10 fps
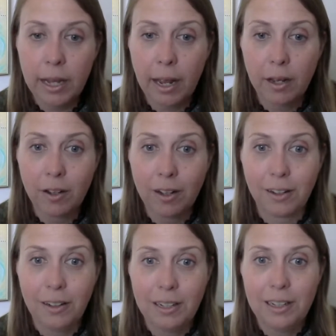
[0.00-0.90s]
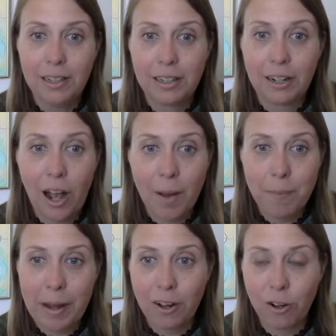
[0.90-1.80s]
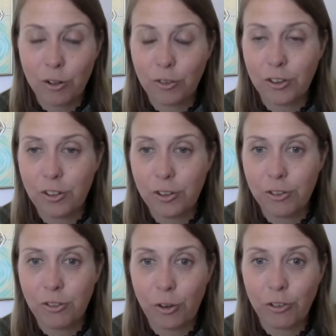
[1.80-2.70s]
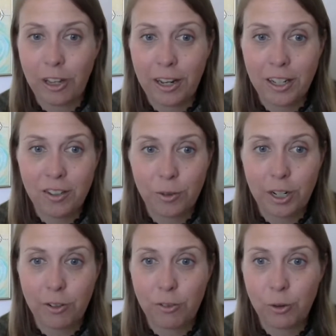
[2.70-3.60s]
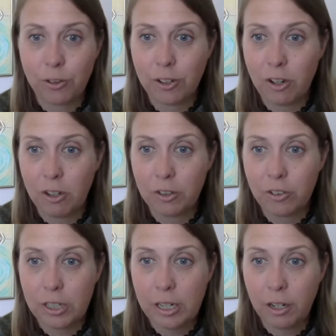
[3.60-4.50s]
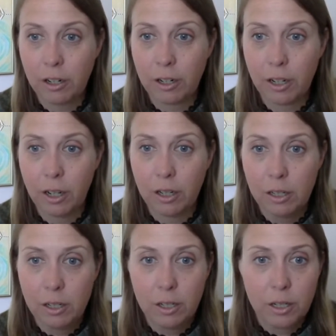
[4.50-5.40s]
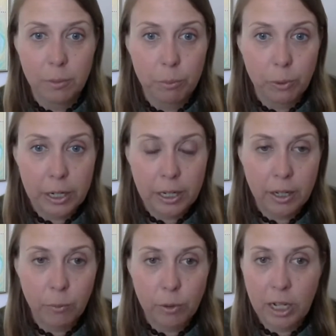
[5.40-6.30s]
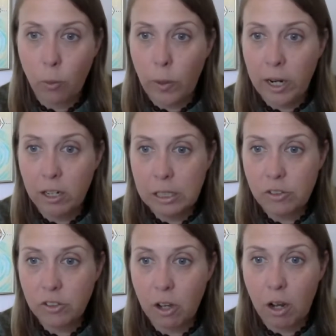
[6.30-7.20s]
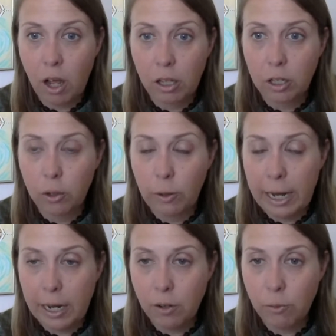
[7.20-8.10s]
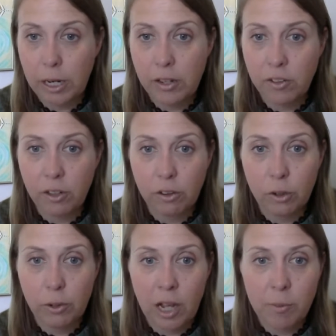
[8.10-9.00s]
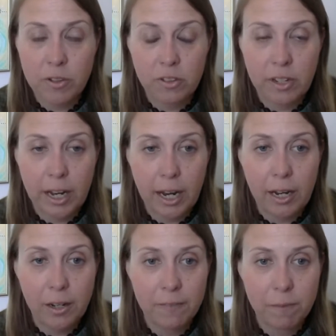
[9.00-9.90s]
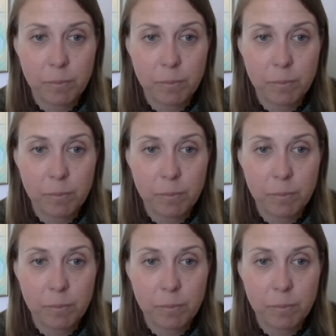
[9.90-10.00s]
And I'm going to hop back over to the phone lines. We got a few other callers in here. I'm going to bring in, we got a wireless caller, hand raised. Hello, namaste.